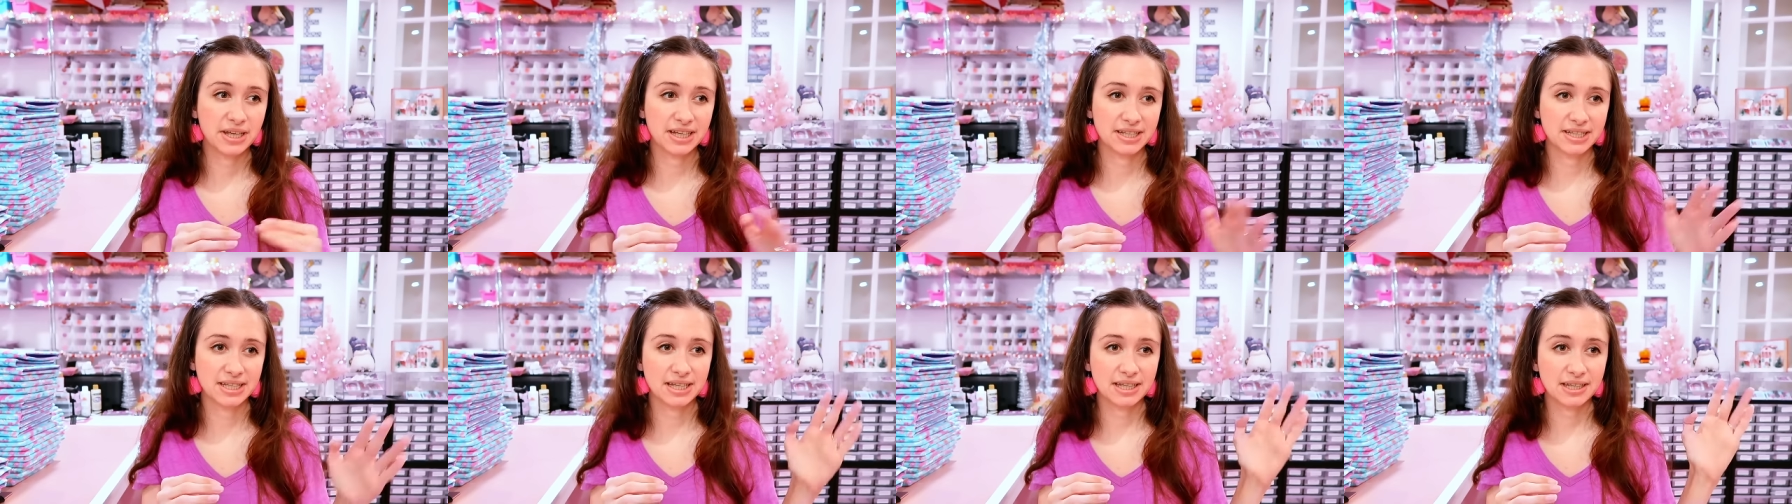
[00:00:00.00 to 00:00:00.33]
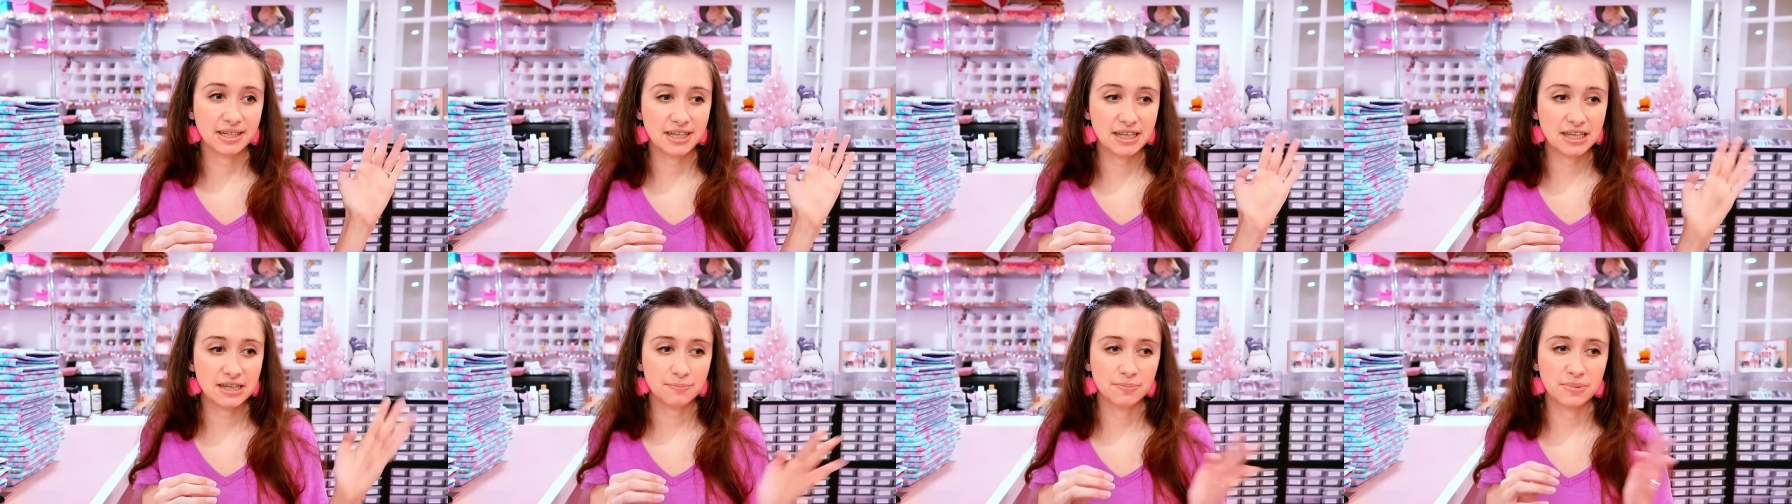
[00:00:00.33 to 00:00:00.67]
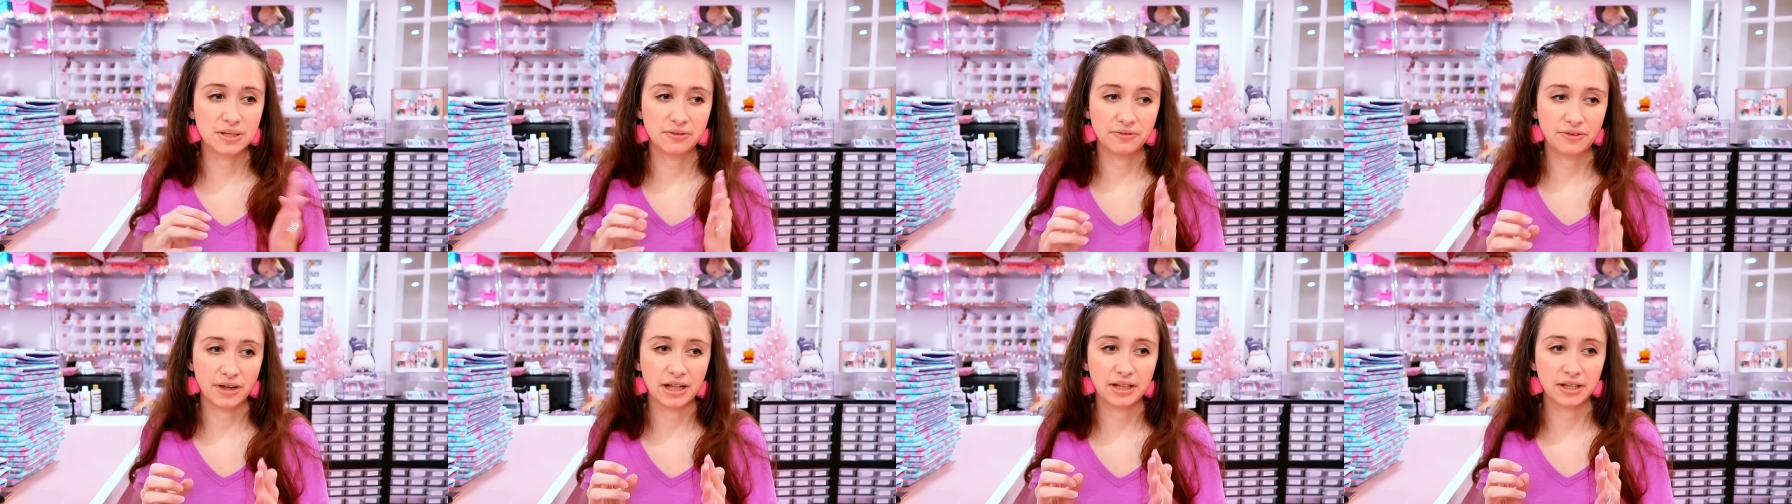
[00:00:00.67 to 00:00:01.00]
because I
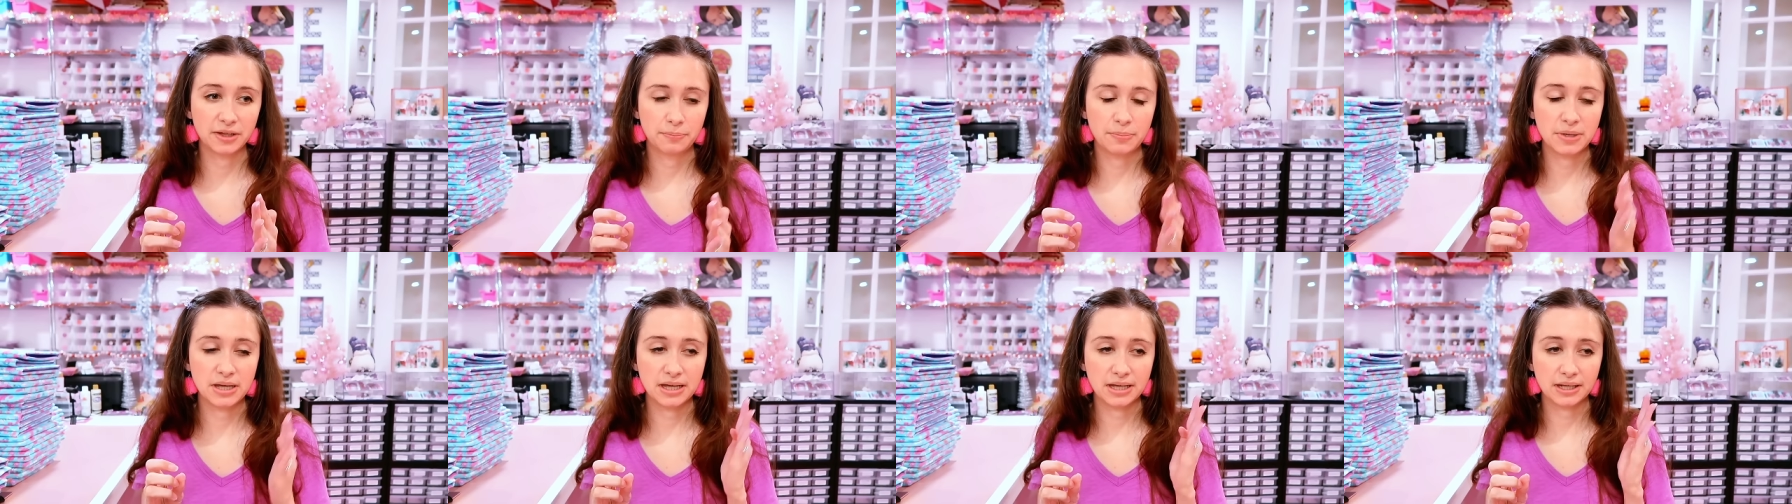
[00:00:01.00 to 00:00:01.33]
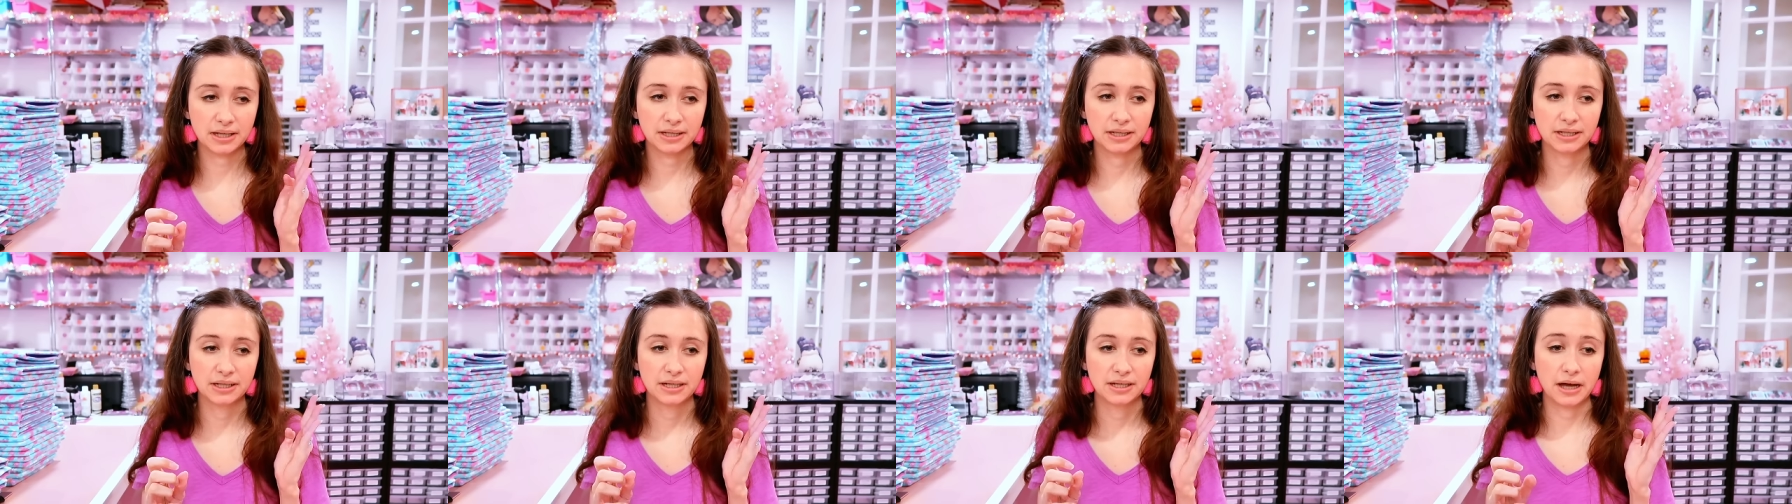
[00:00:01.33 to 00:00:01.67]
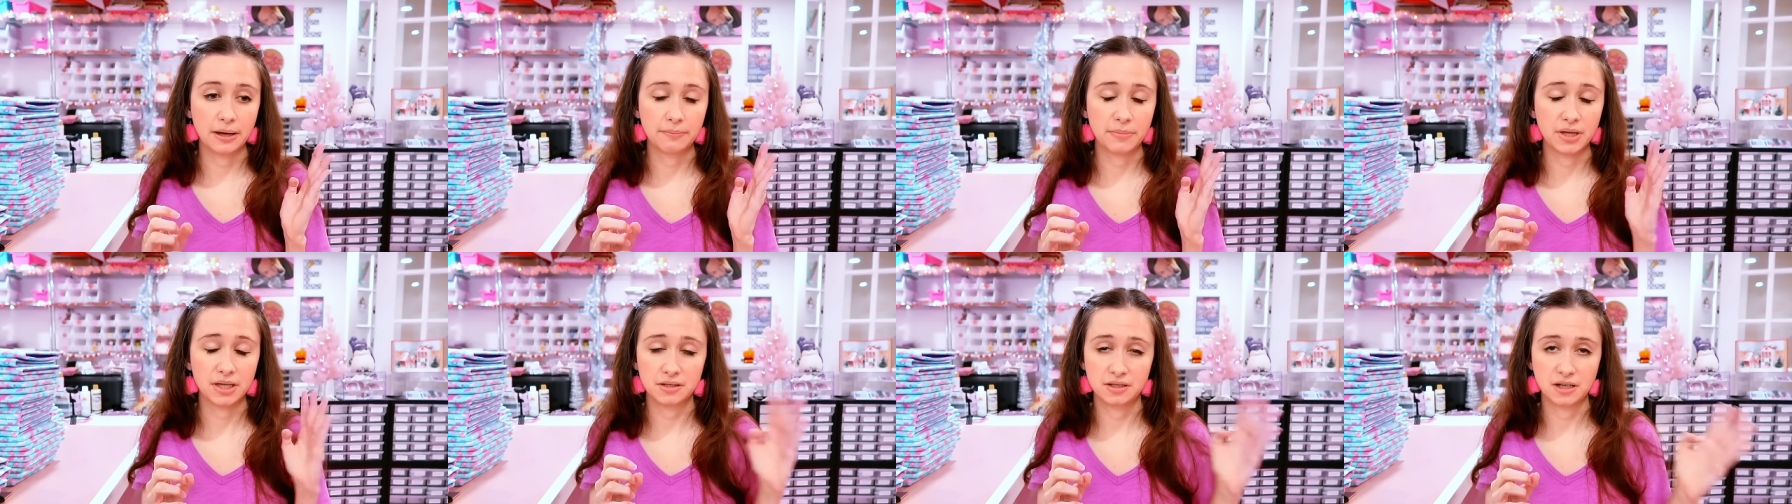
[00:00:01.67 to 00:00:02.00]
keep developing
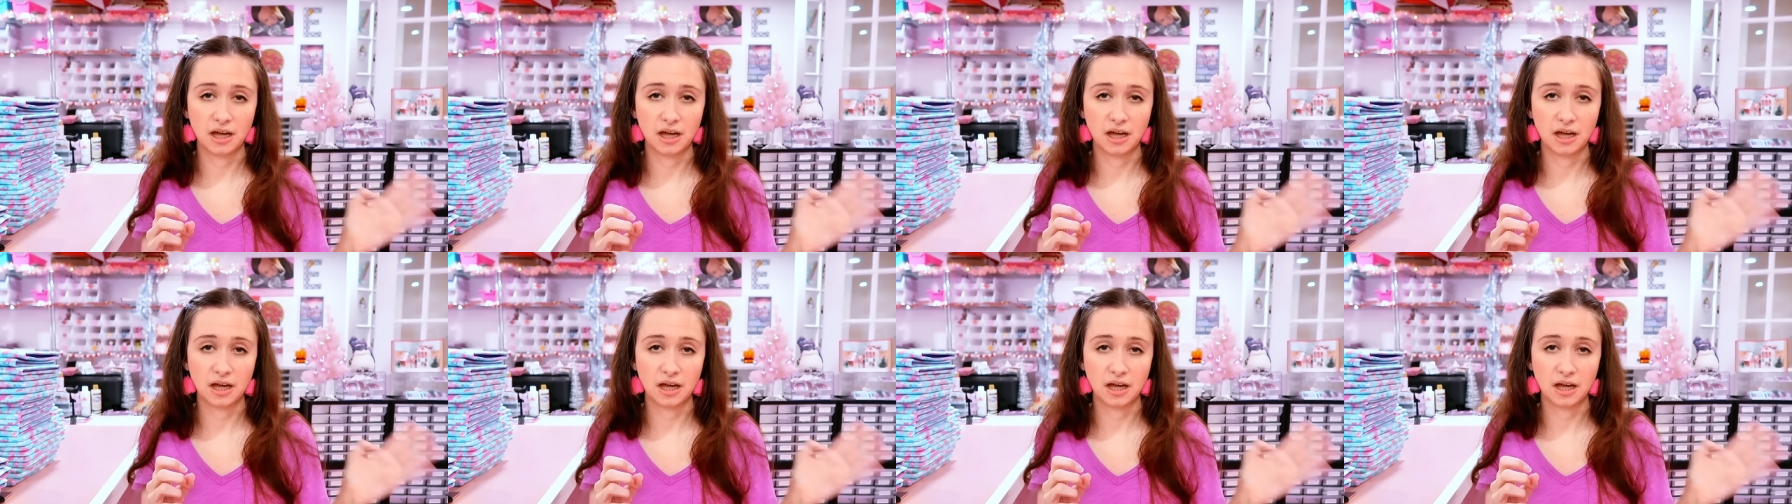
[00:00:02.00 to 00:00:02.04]
um,